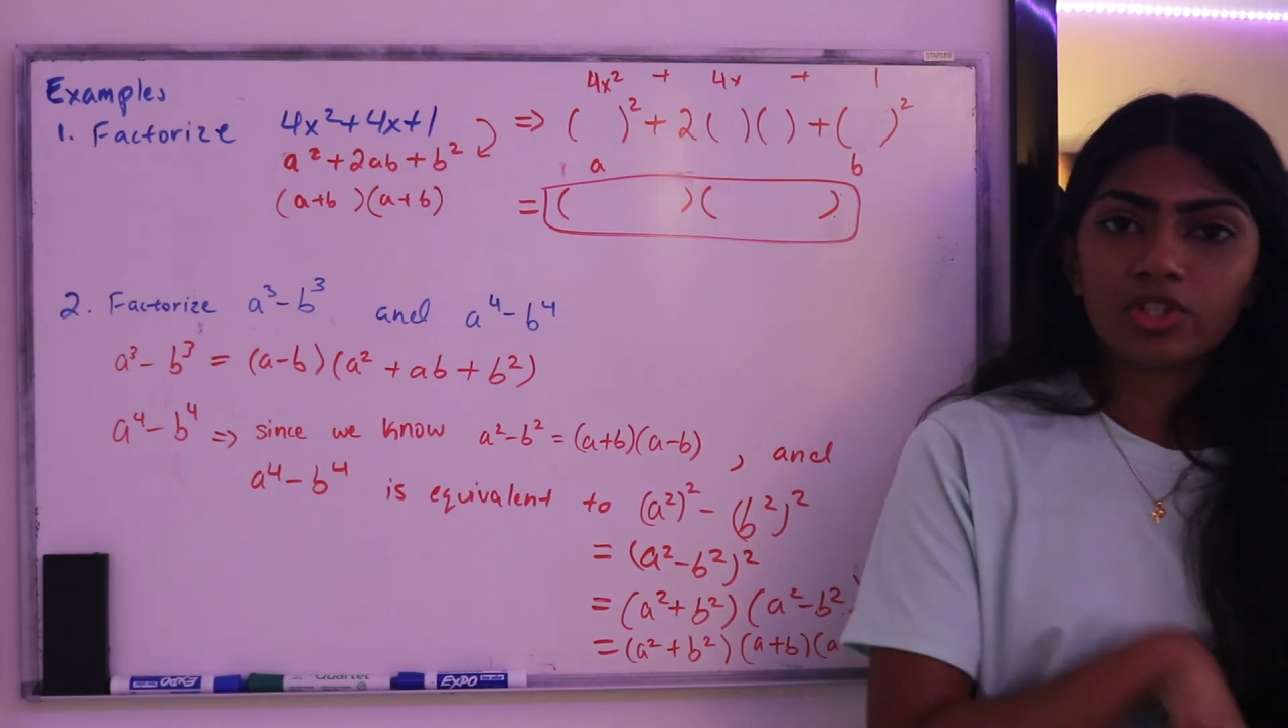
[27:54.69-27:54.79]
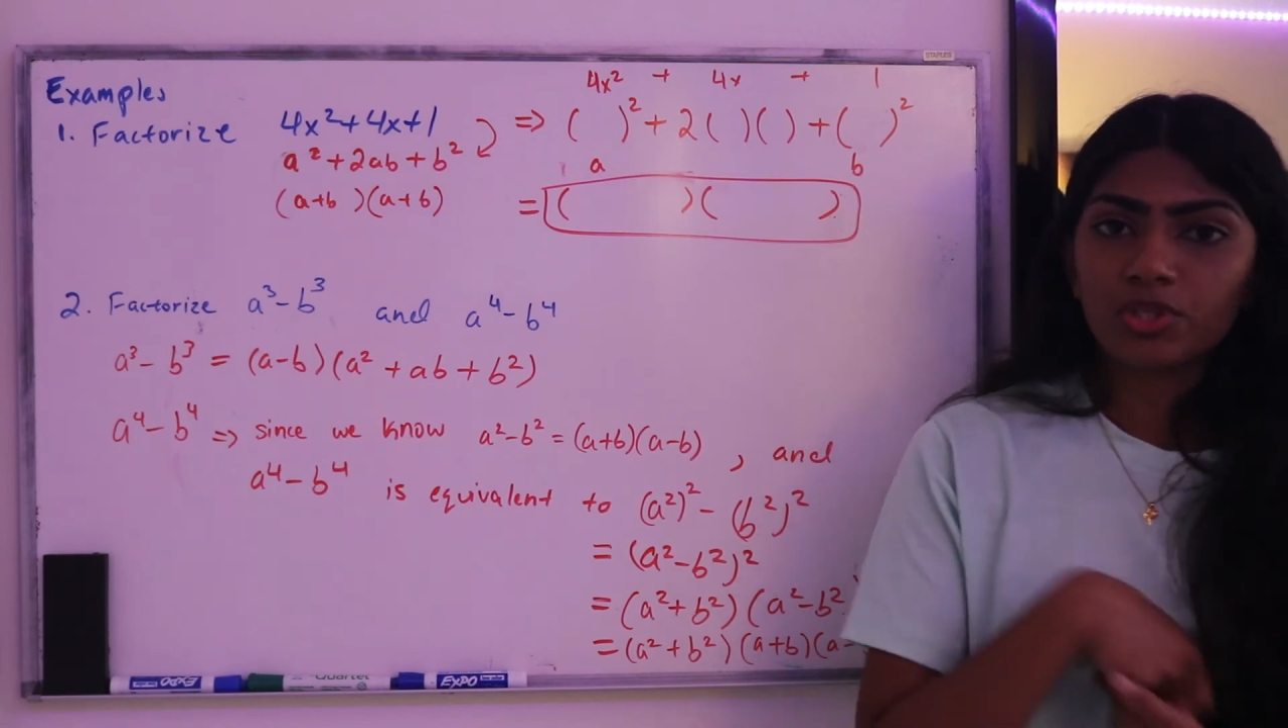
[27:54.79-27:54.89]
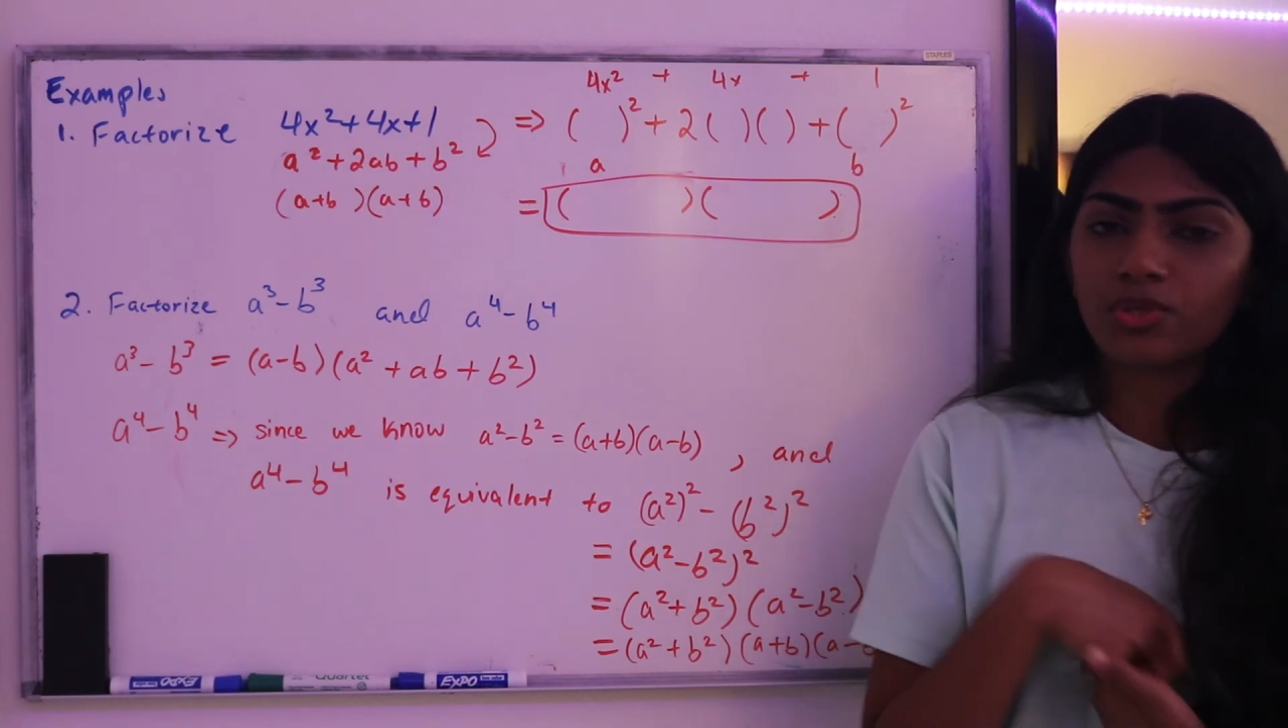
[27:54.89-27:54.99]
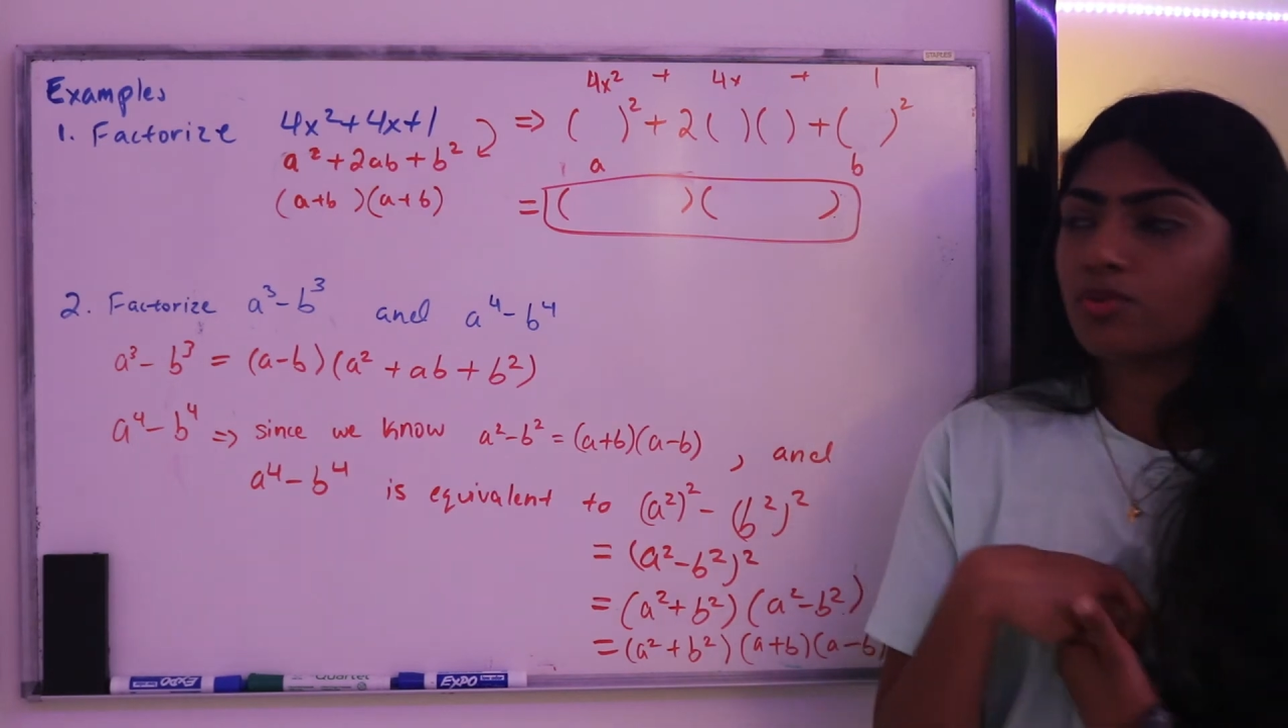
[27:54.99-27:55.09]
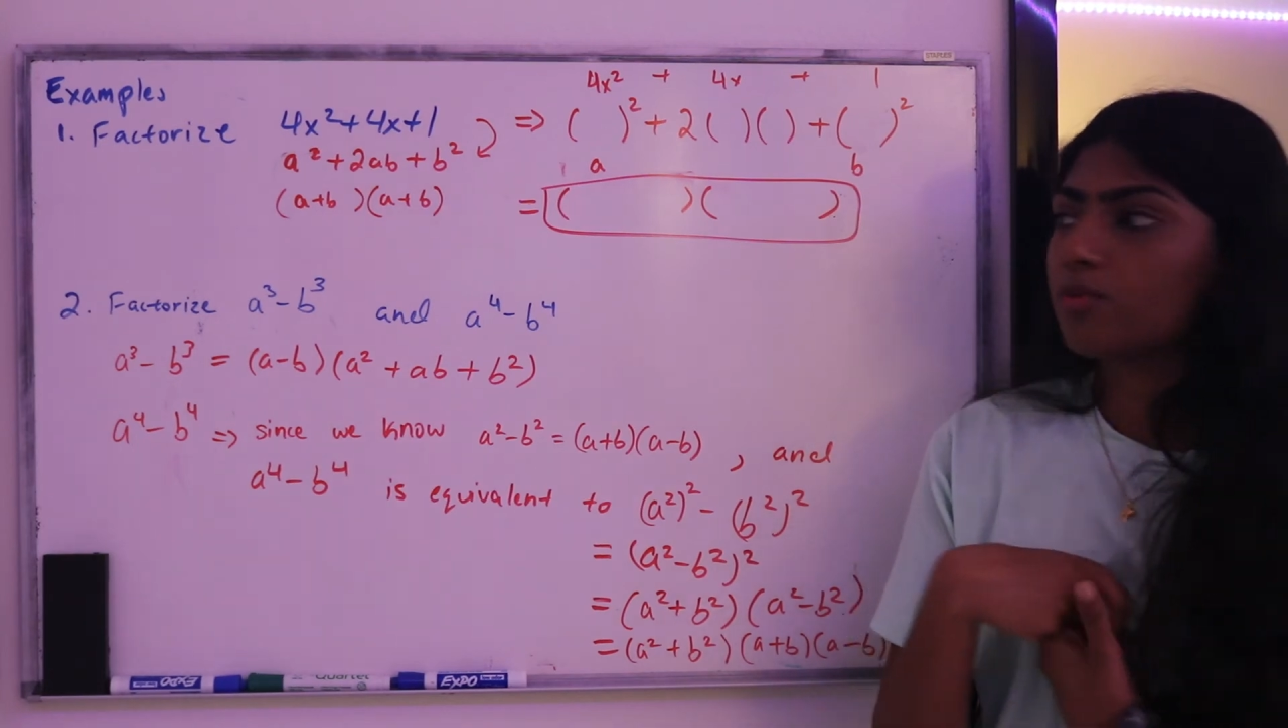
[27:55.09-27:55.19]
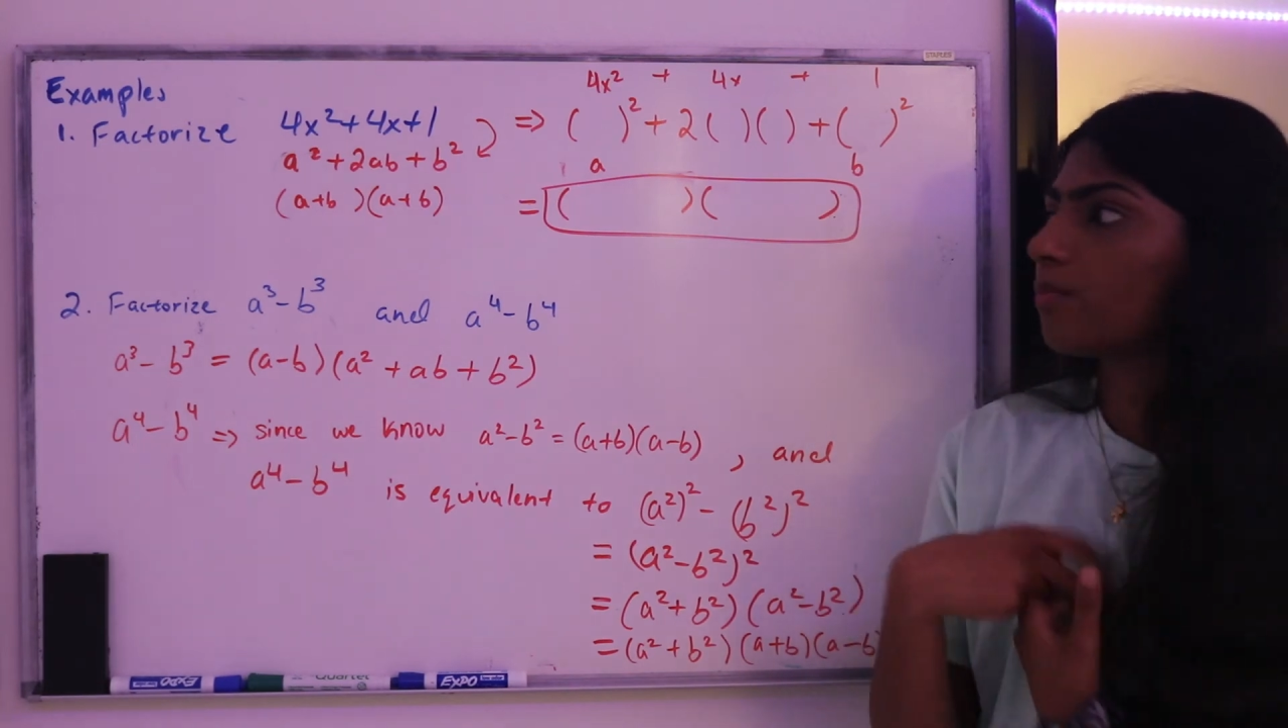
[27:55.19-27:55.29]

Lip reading: to